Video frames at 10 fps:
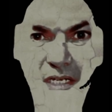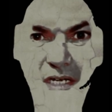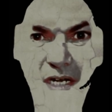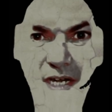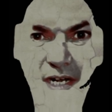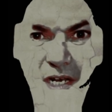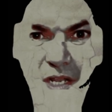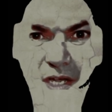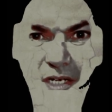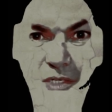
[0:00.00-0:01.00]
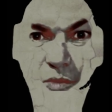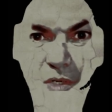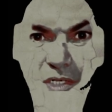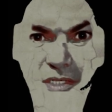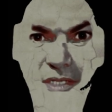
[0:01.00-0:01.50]
I'd like to
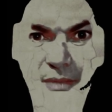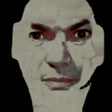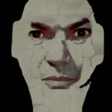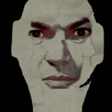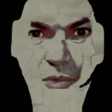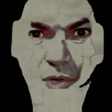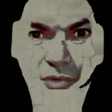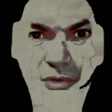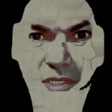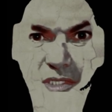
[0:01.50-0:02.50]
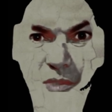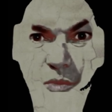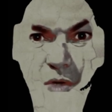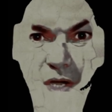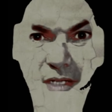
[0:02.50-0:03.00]
watch that murdering
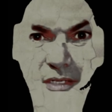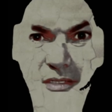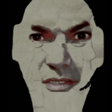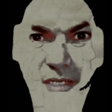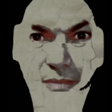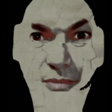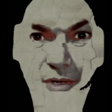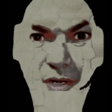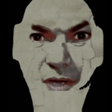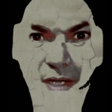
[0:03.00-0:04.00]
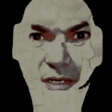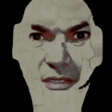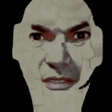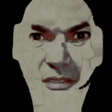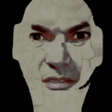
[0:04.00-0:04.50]
swine some
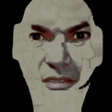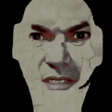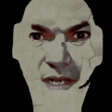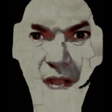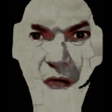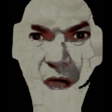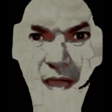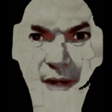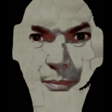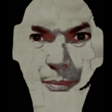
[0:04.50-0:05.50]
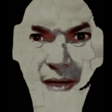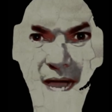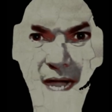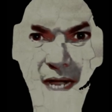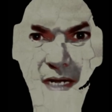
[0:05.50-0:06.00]
night in
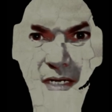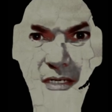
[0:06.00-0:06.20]
Ironbark."